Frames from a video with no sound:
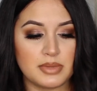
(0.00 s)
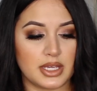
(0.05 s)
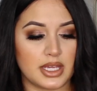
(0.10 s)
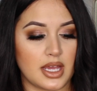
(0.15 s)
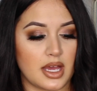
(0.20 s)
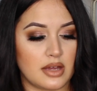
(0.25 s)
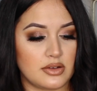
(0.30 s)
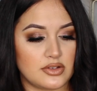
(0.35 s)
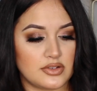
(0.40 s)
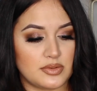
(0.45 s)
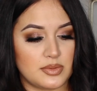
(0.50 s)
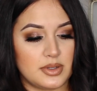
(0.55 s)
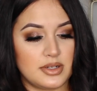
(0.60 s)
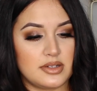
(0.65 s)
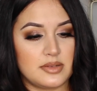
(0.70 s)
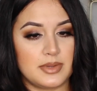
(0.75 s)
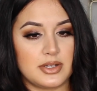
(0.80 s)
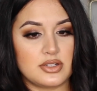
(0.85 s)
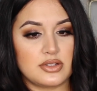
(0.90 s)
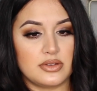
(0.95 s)
But yeah, I just
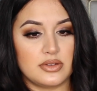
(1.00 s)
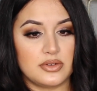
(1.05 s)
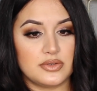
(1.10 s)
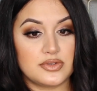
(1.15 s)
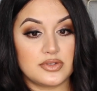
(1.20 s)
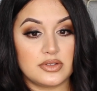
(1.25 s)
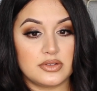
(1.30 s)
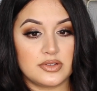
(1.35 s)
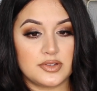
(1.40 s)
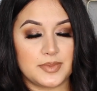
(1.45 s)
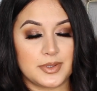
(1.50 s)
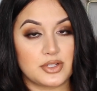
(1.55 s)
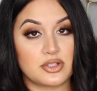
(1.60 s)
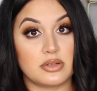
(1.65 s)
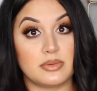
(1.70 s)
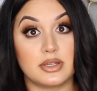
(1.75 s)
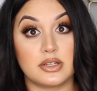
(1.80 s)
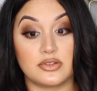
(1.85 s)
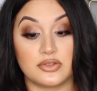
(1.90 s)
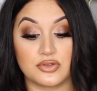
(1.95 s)
wanted to mention those two,
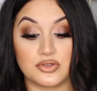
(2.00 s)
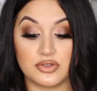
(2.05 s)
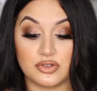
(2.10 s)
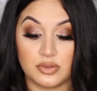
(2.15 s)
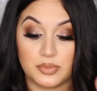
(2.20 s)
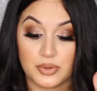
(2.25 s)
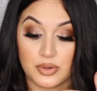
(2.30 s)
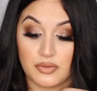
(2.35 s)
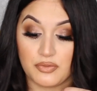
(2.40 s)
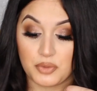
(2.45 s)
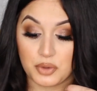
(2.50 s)
especially because they're super